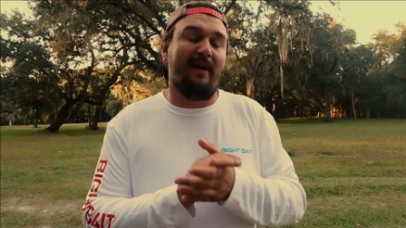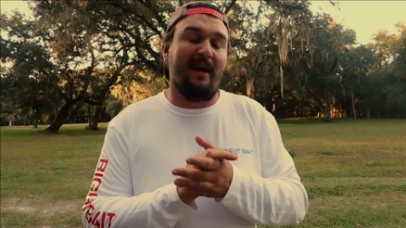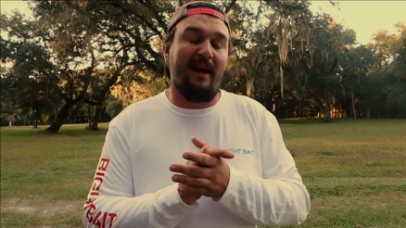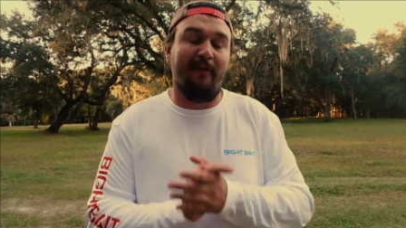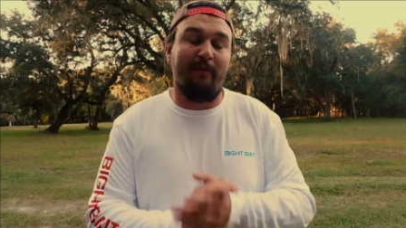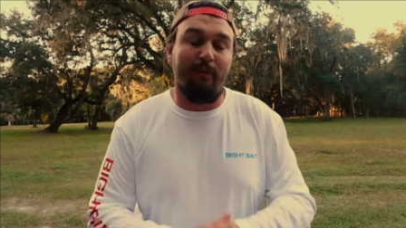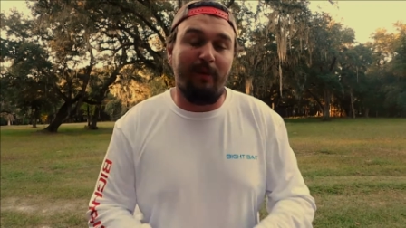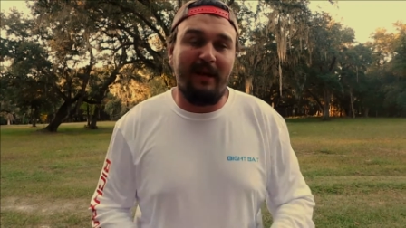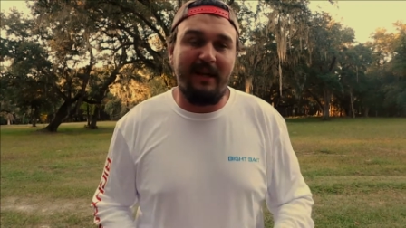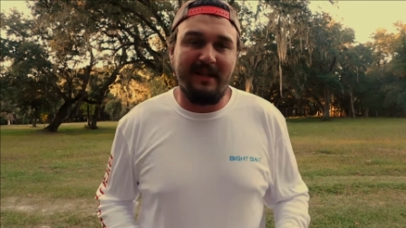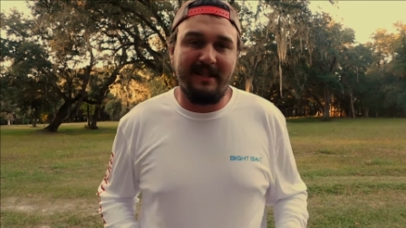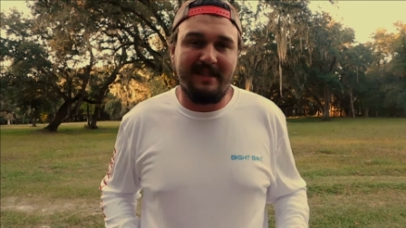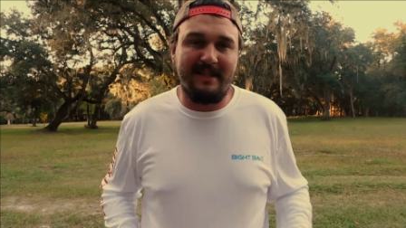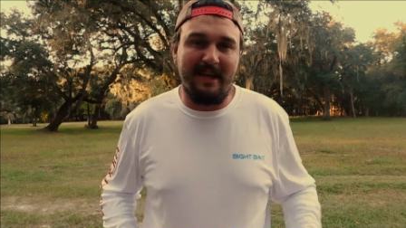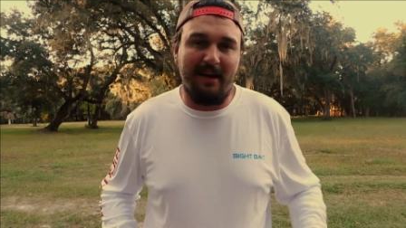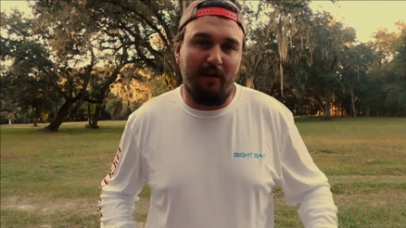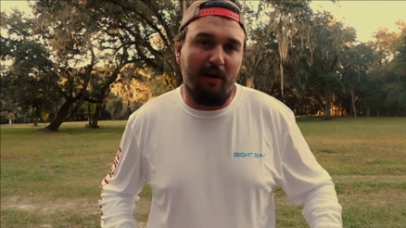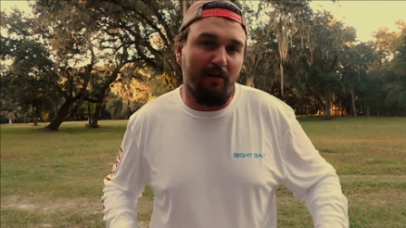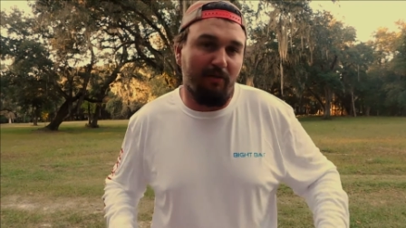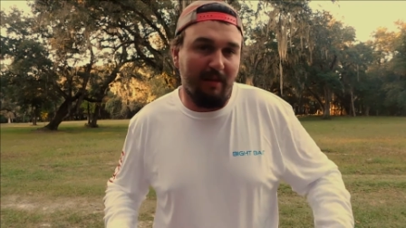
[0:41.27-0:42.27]
If we can
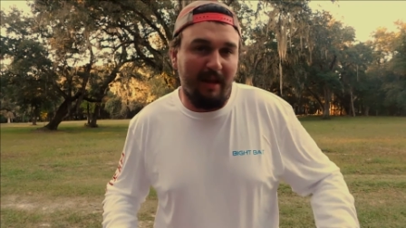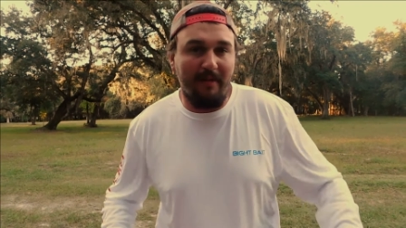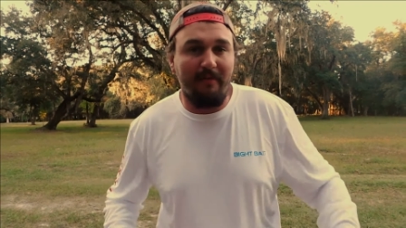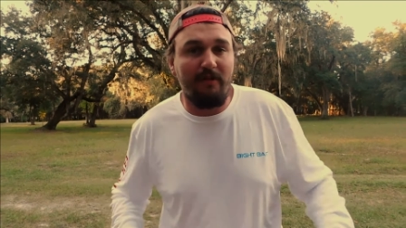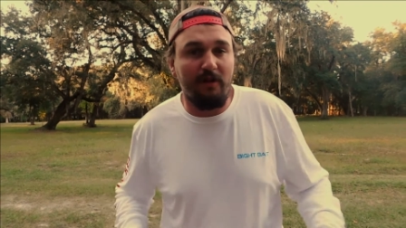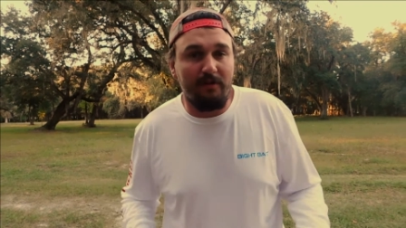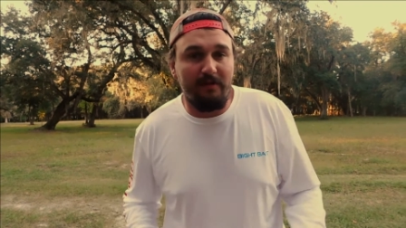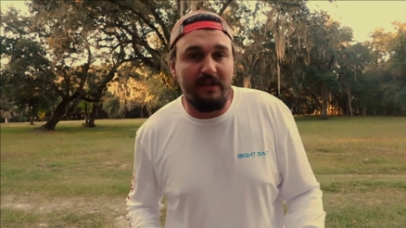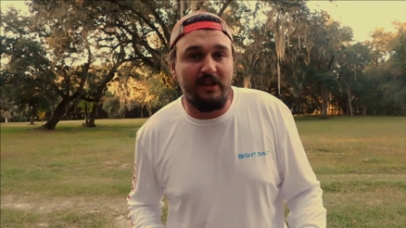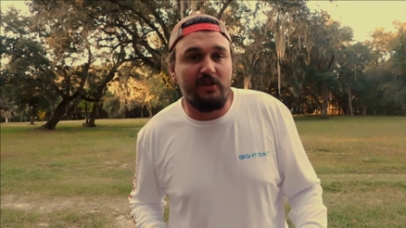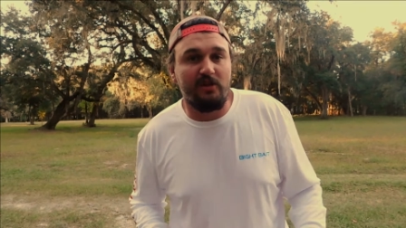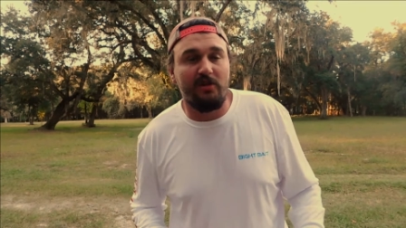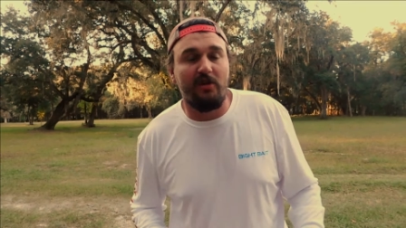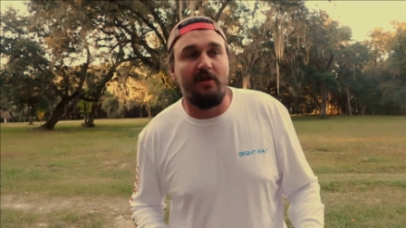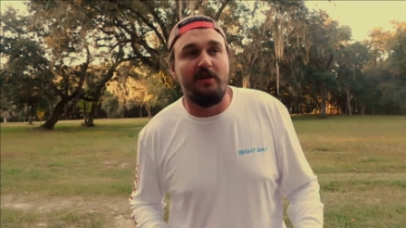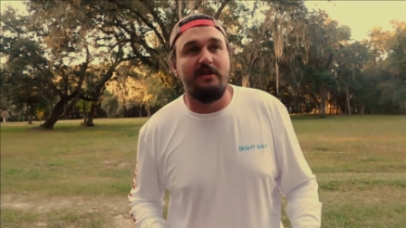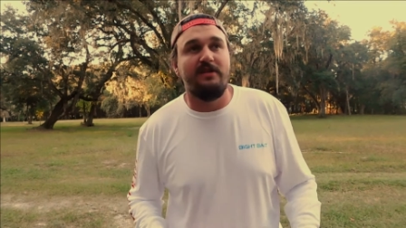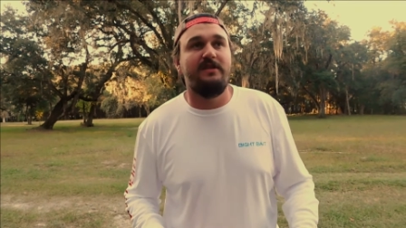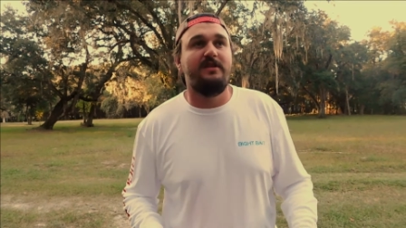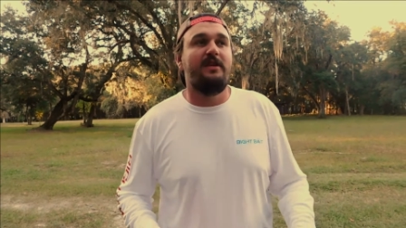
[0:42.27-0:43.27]
sell 11 of these
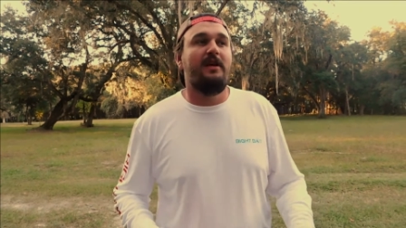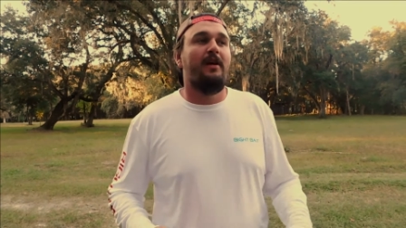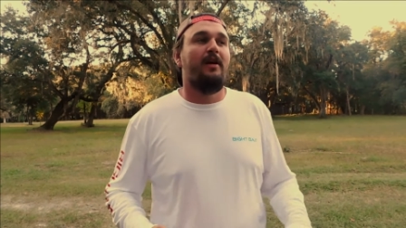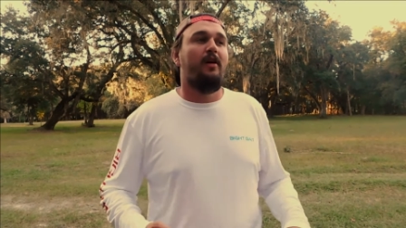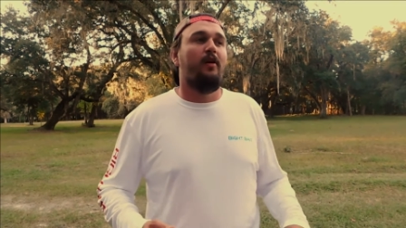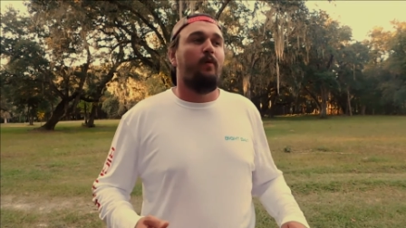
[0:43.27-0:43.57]
shirts,